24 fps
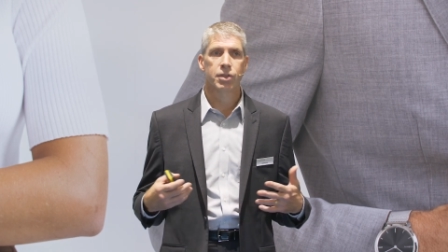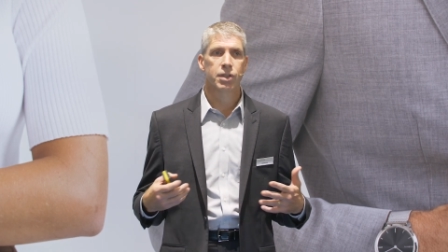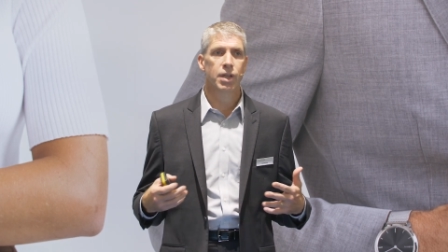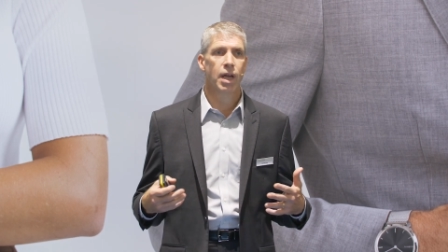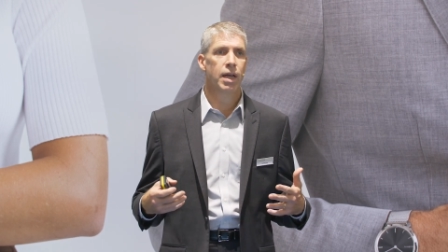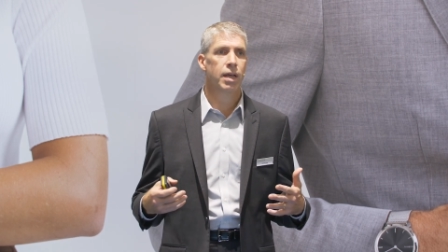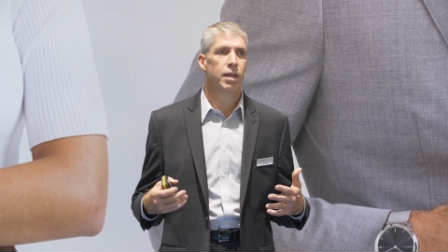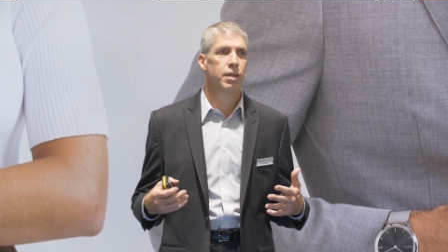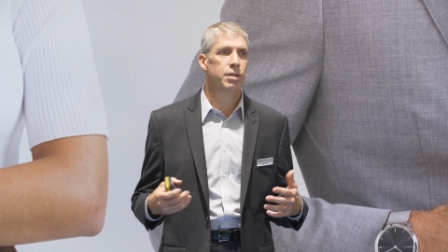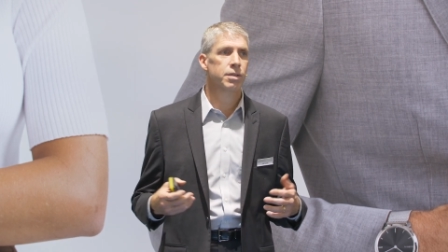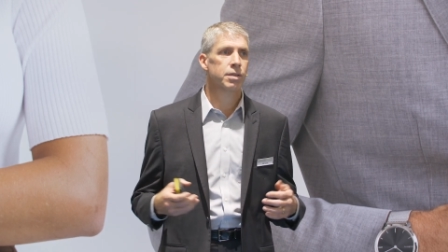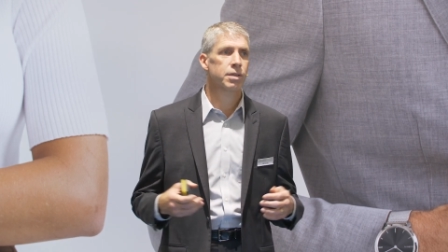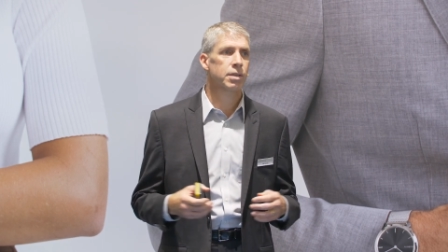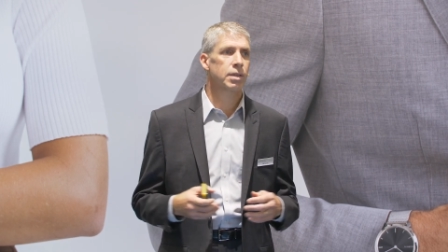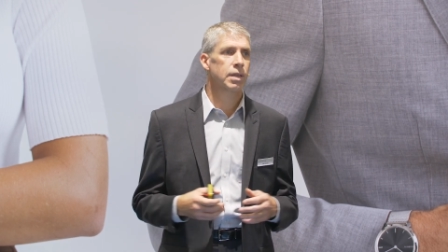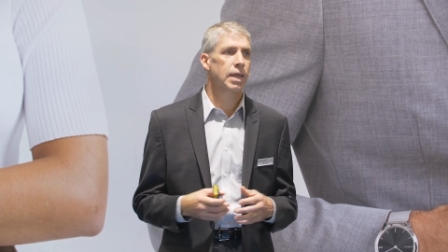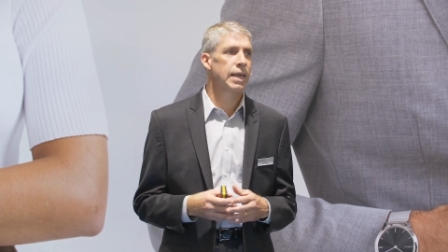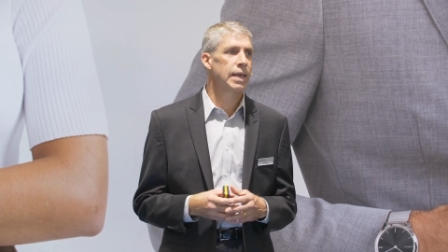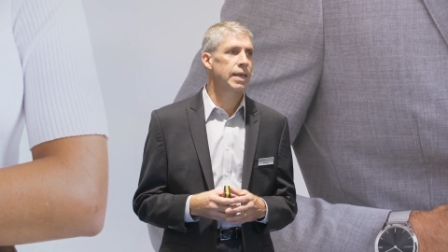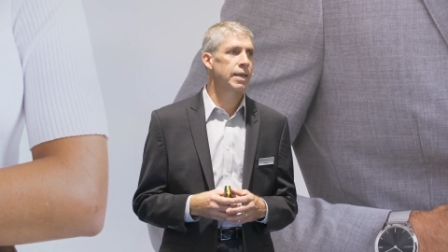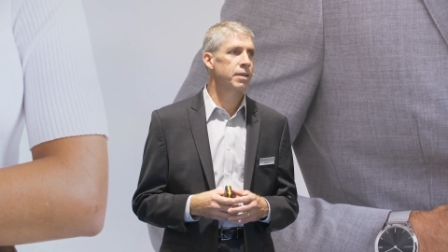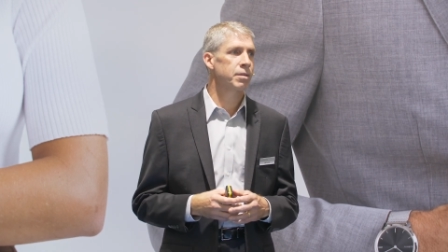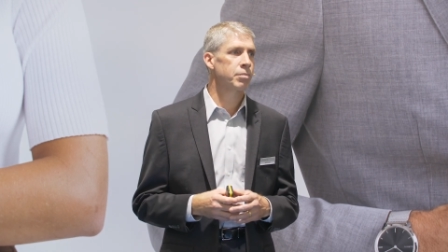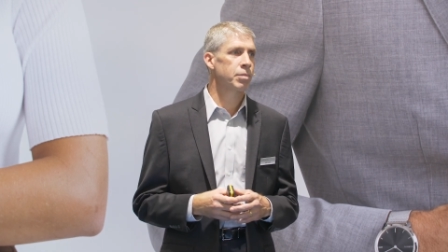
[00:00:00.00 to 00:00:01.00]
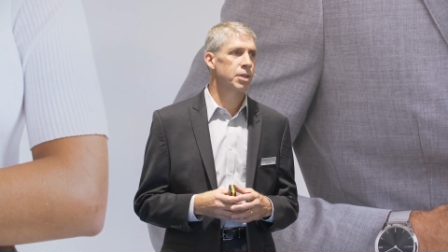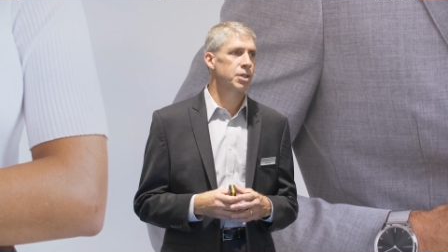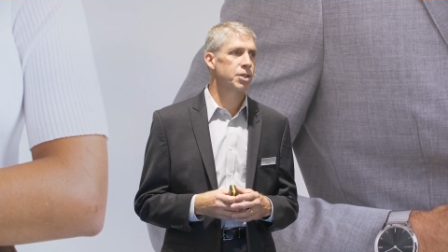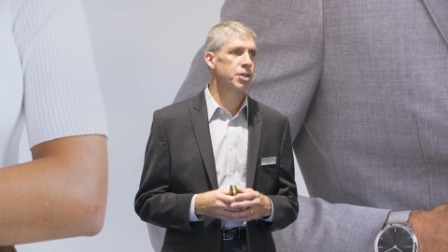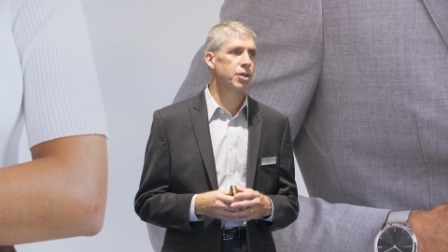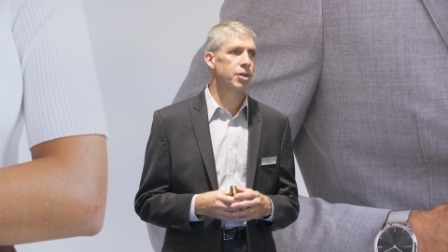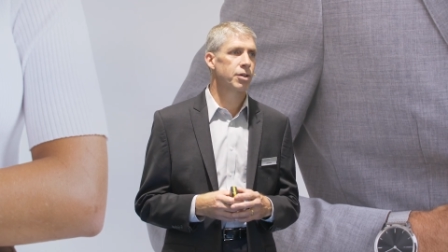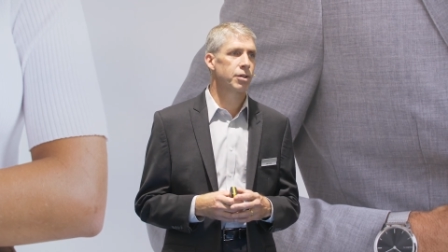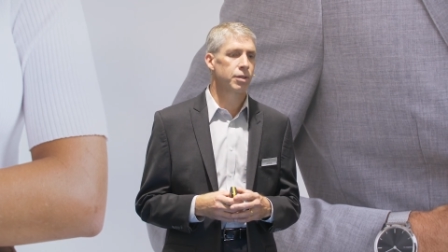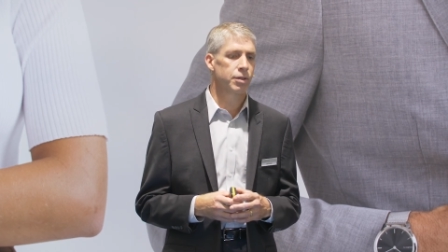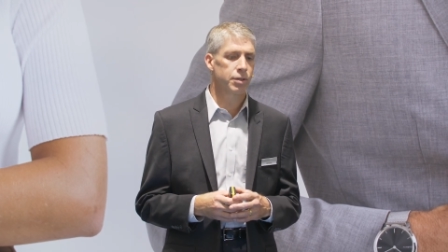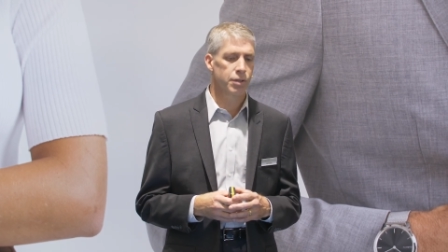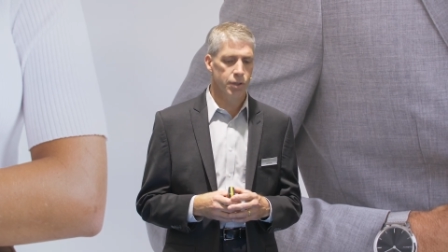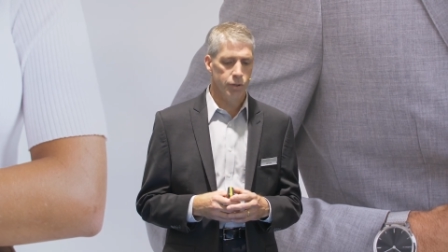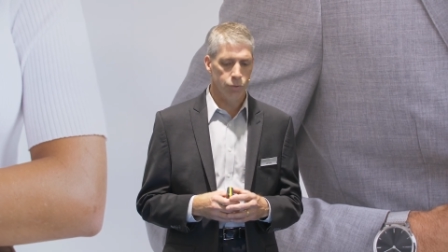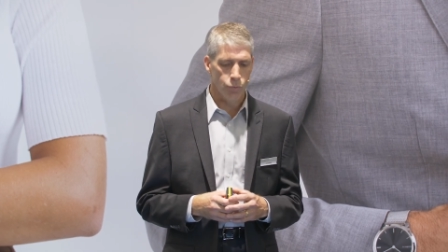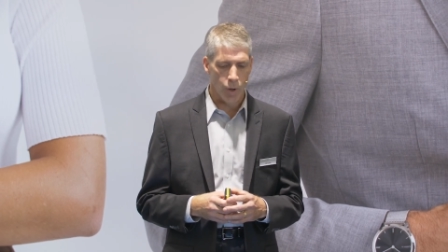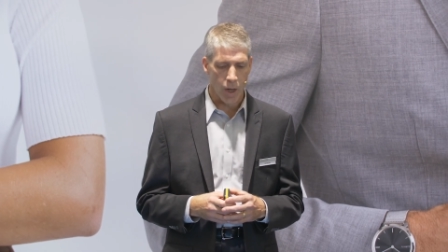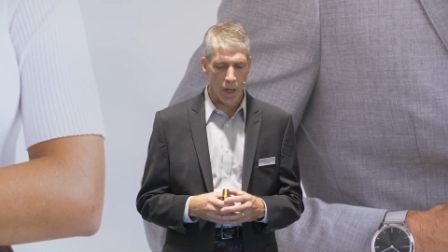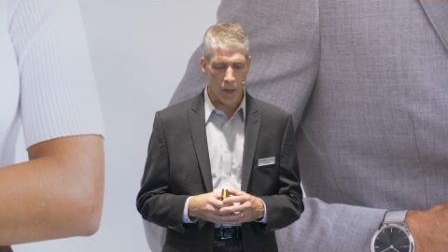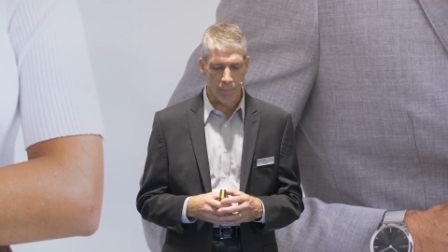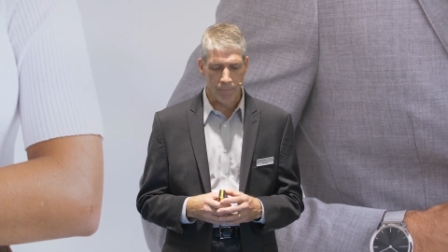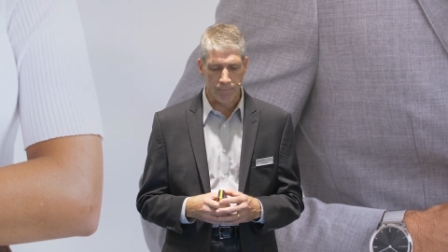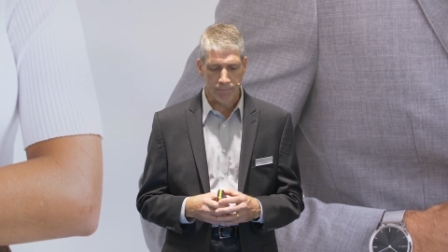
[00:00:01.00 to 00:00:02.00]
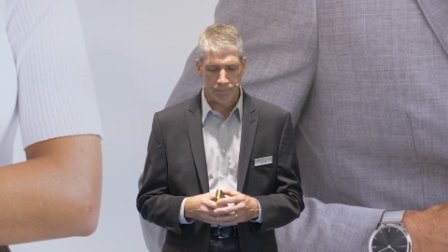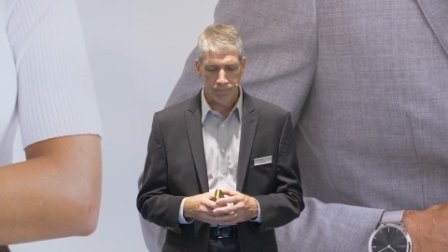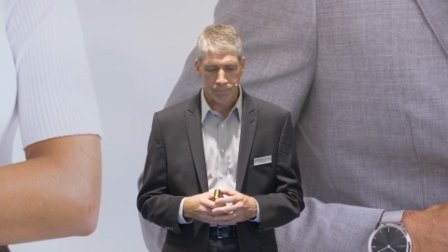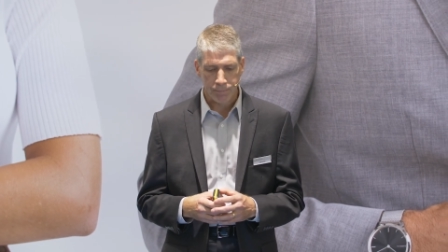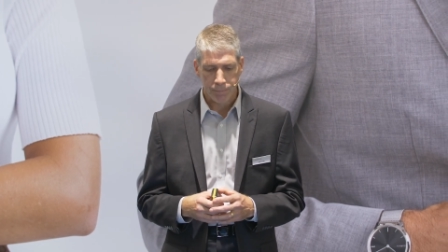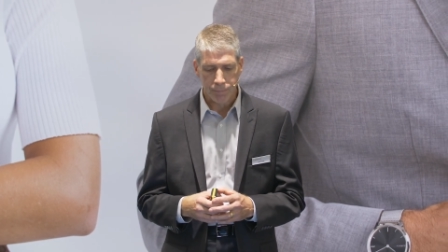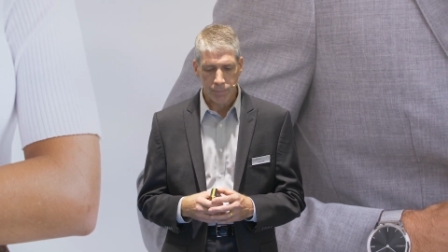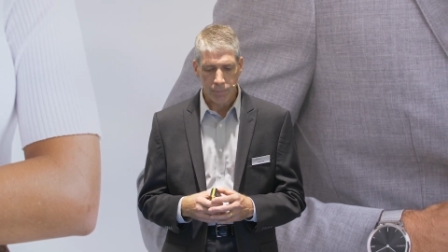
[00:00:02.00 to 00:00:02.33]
styles and materials as well.